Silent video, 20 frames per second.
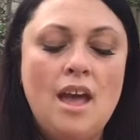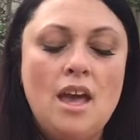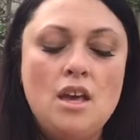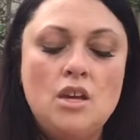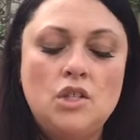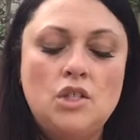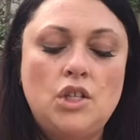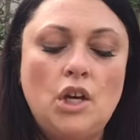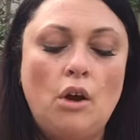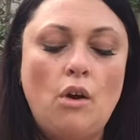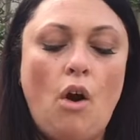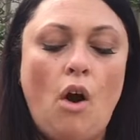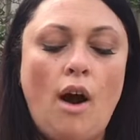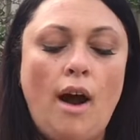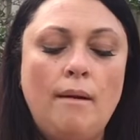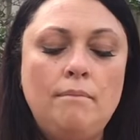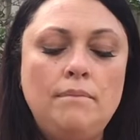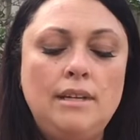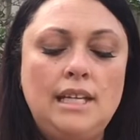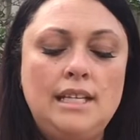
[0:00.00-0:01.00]
So
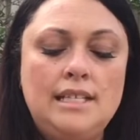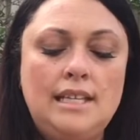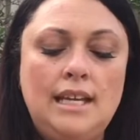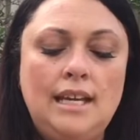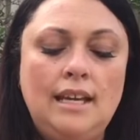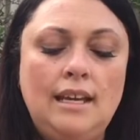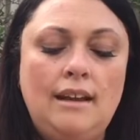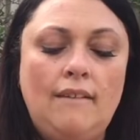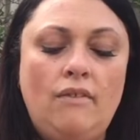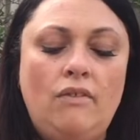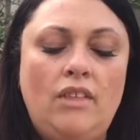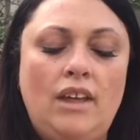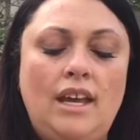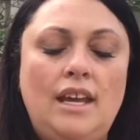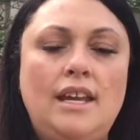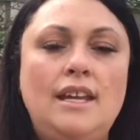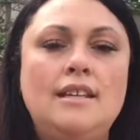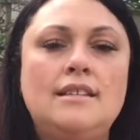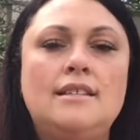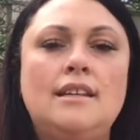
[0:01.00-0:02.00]
I'm knitting
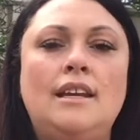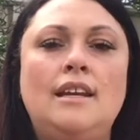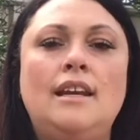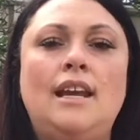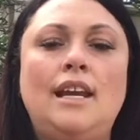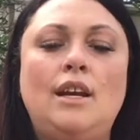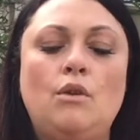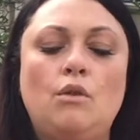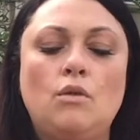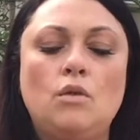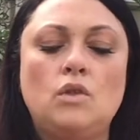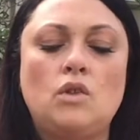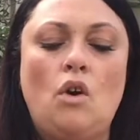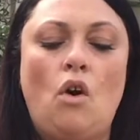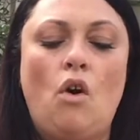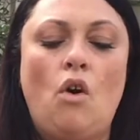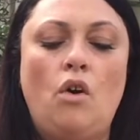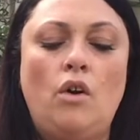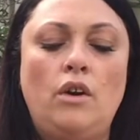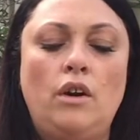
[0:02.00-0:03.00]
these needles
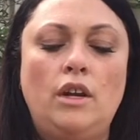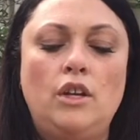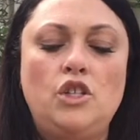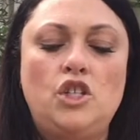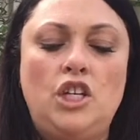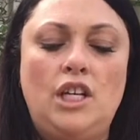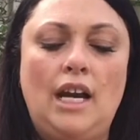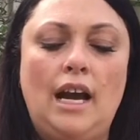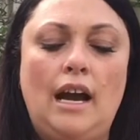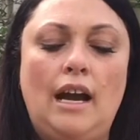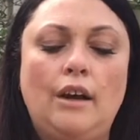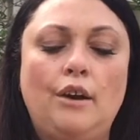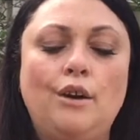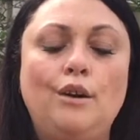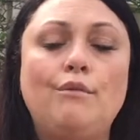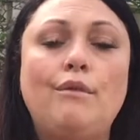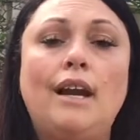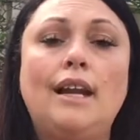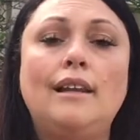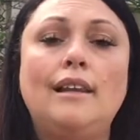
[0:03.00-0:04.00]
on
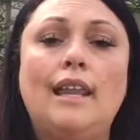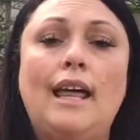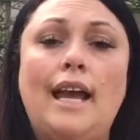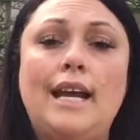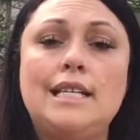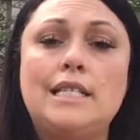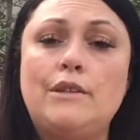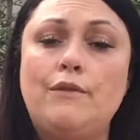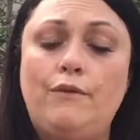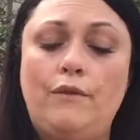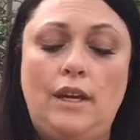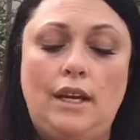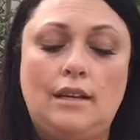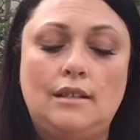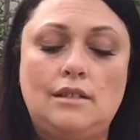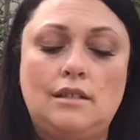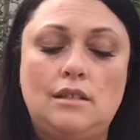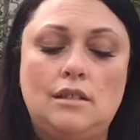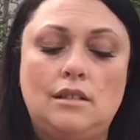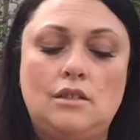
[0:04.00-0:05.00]
Chiagu red lace
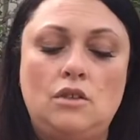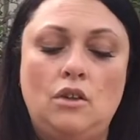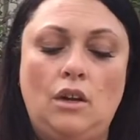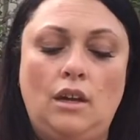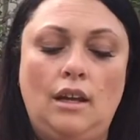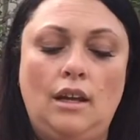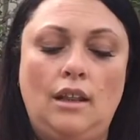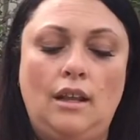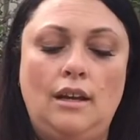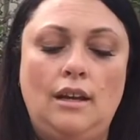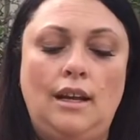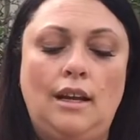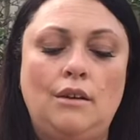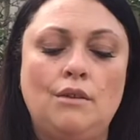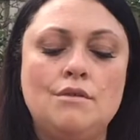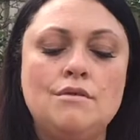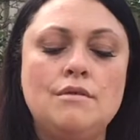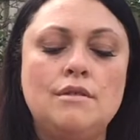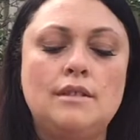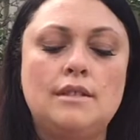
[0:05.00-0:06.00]
fixed circular
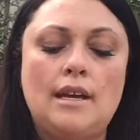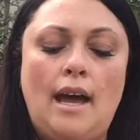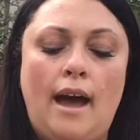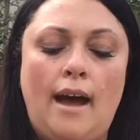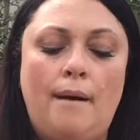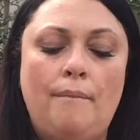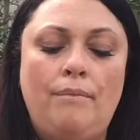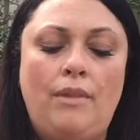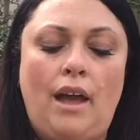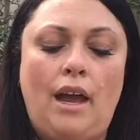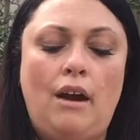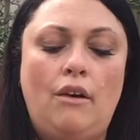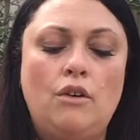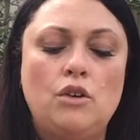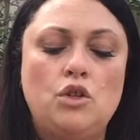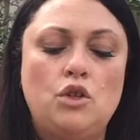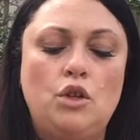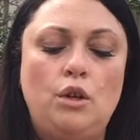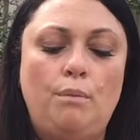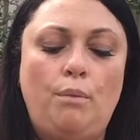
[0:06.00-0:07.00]
needles. They are a
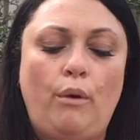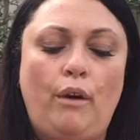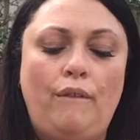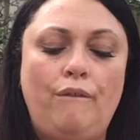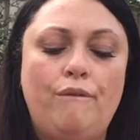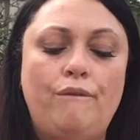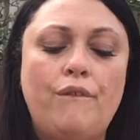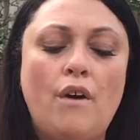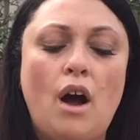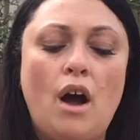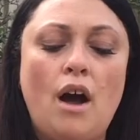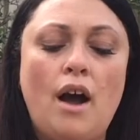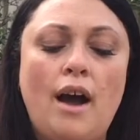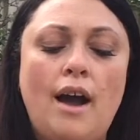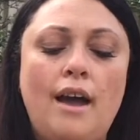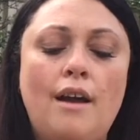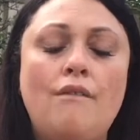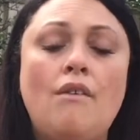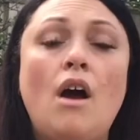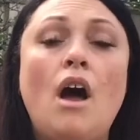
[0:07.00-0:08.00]

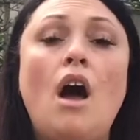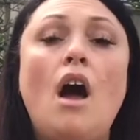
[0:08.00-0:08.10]
2.5.